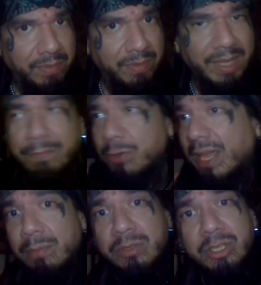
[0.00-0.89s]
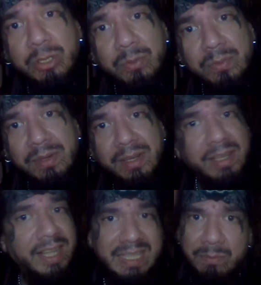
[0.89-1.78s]
If you're able to,
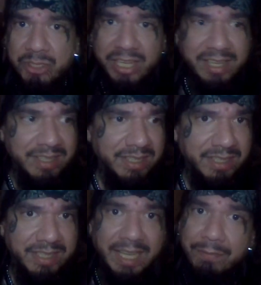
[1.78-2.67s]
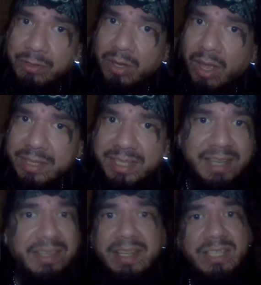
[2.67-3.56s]
get some chickens. If you're not,
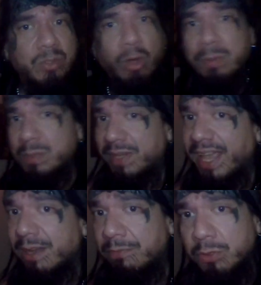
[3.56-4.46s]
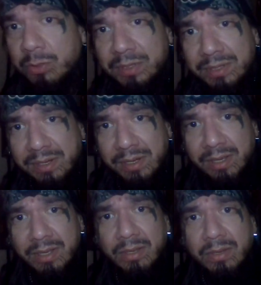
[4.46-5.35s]
then just store up some canned food.
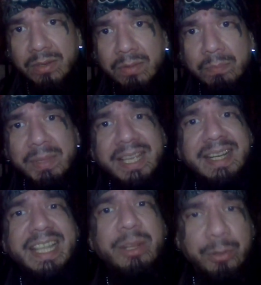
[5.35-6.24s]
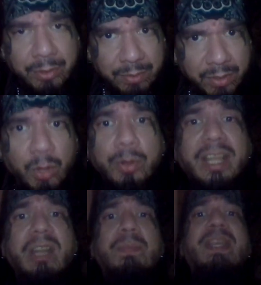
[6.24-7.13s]
Be a leader. Learn how
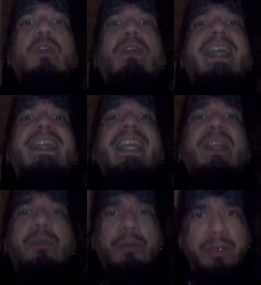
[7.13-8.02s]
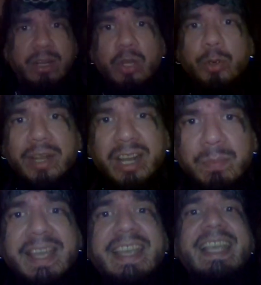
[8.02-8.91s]
to be a great leader. Learn how to
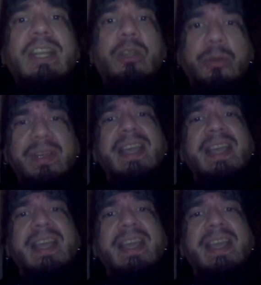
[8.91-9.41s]
be a healer.